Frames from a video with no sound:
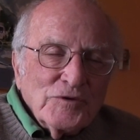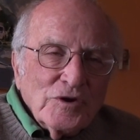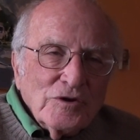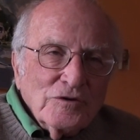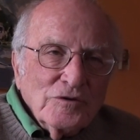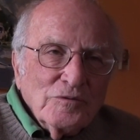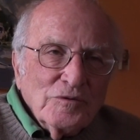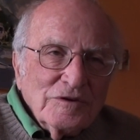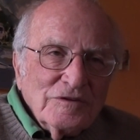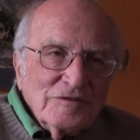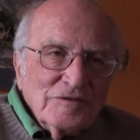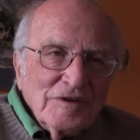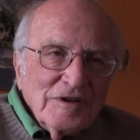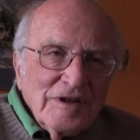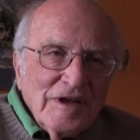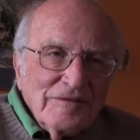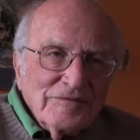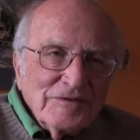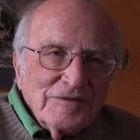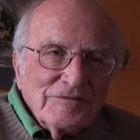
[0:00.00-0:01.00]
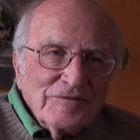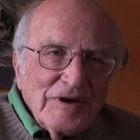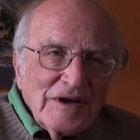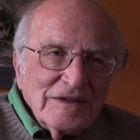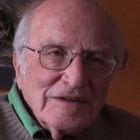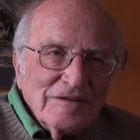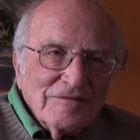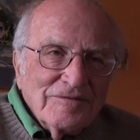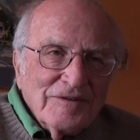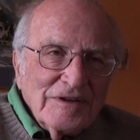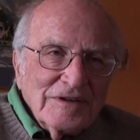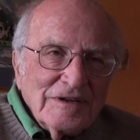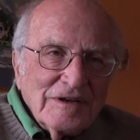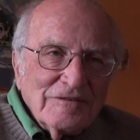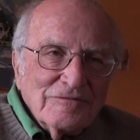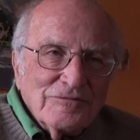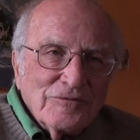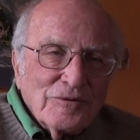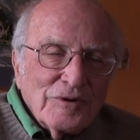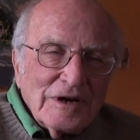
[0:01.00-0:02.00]
You would still have to find the
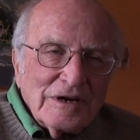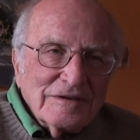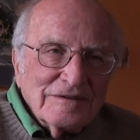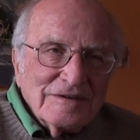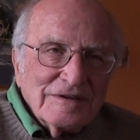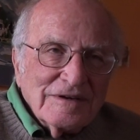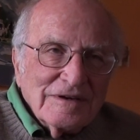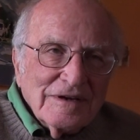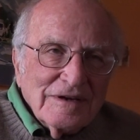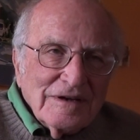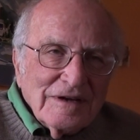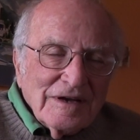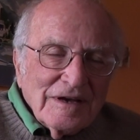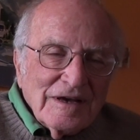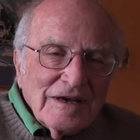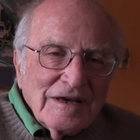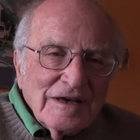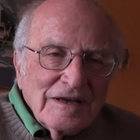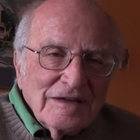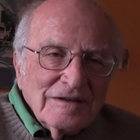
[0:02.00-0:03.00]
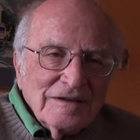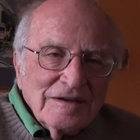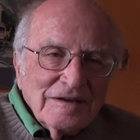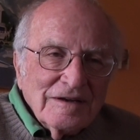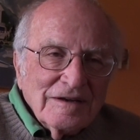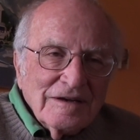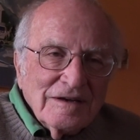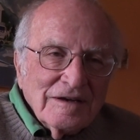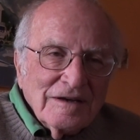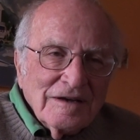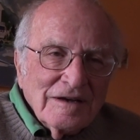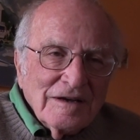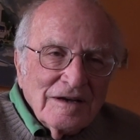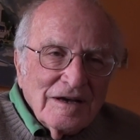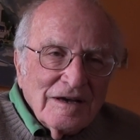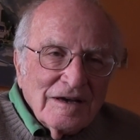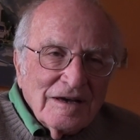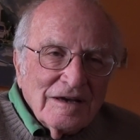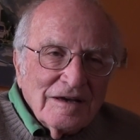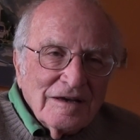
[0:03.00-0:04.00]
funding for it. And
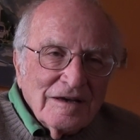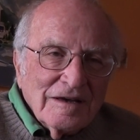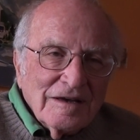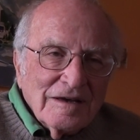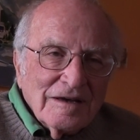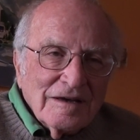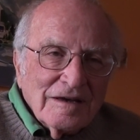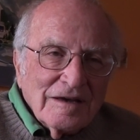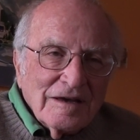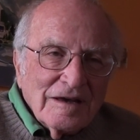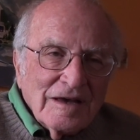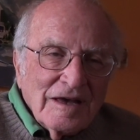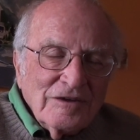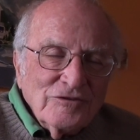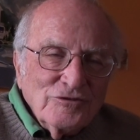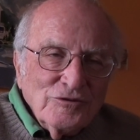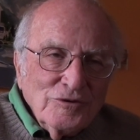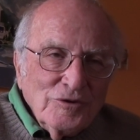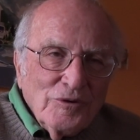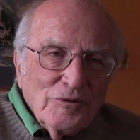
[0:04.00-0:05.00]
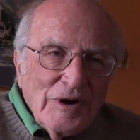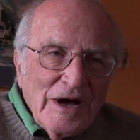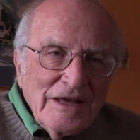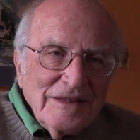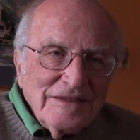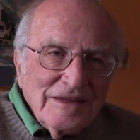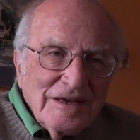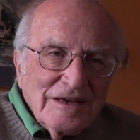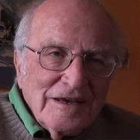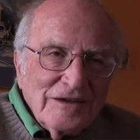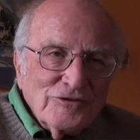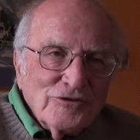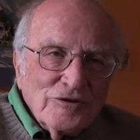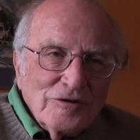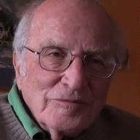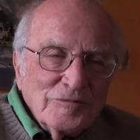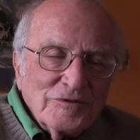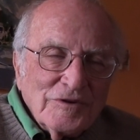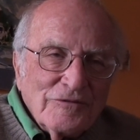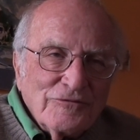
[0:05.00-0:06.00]
as you know, I think in
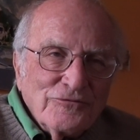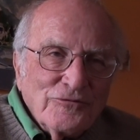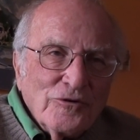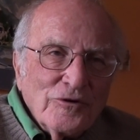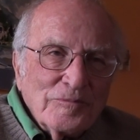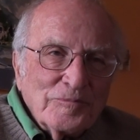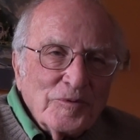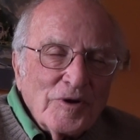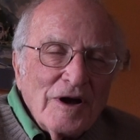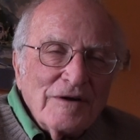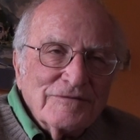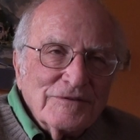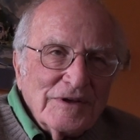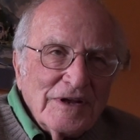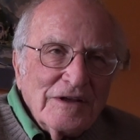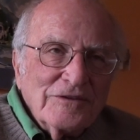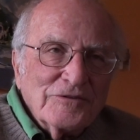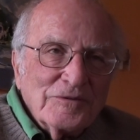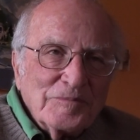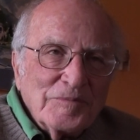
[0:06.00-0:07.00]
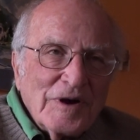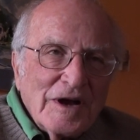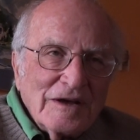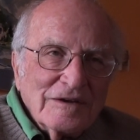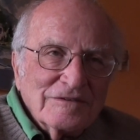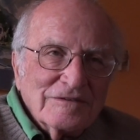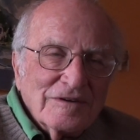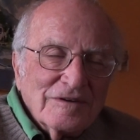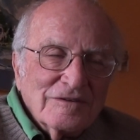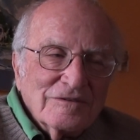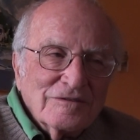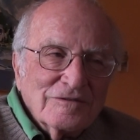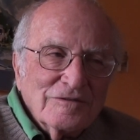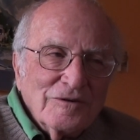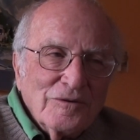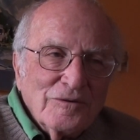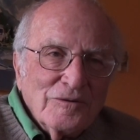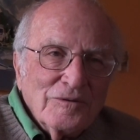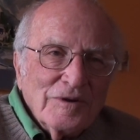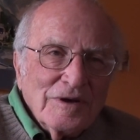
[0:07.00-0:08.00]
terms of for-profit enterprises.
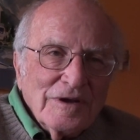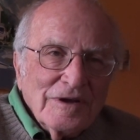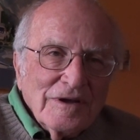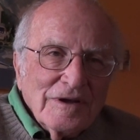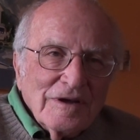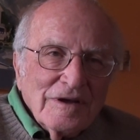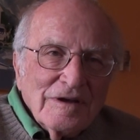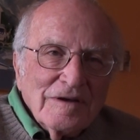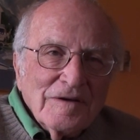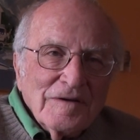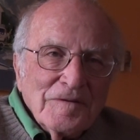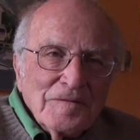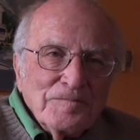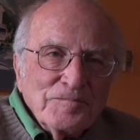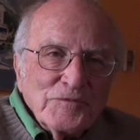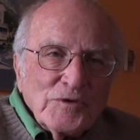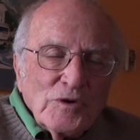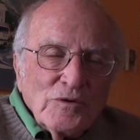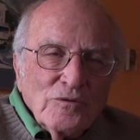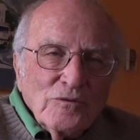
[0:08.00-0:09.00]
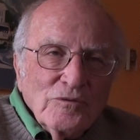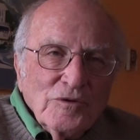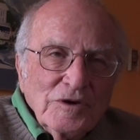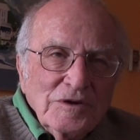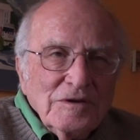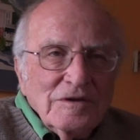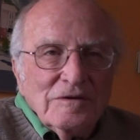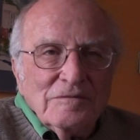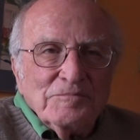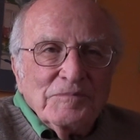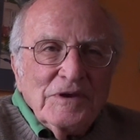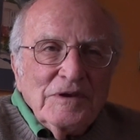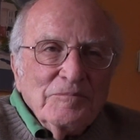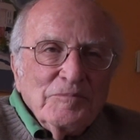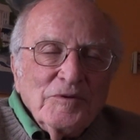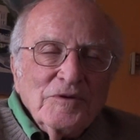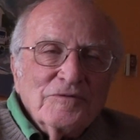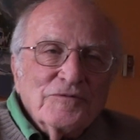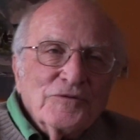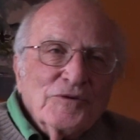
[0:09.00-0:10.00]
So would
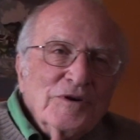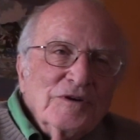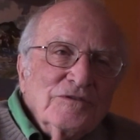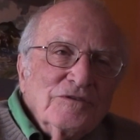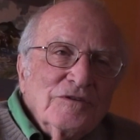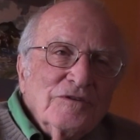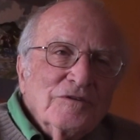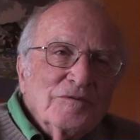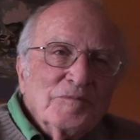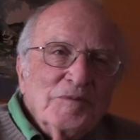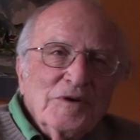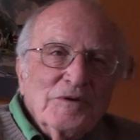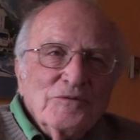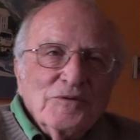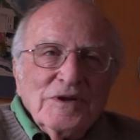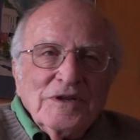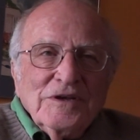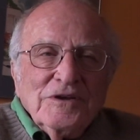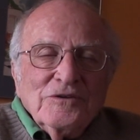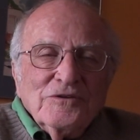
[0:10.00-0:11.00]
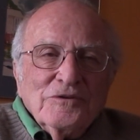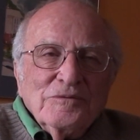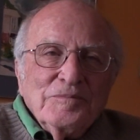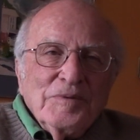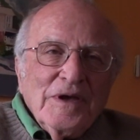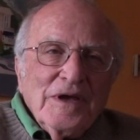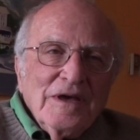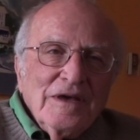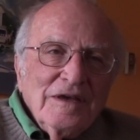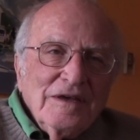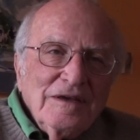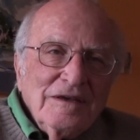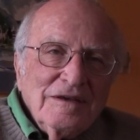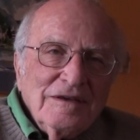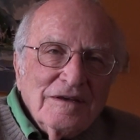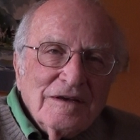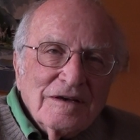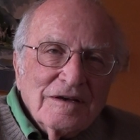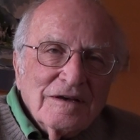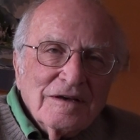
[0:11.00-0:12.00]
people, for instance, be willing to
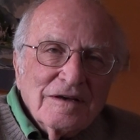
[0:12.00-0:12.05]
pay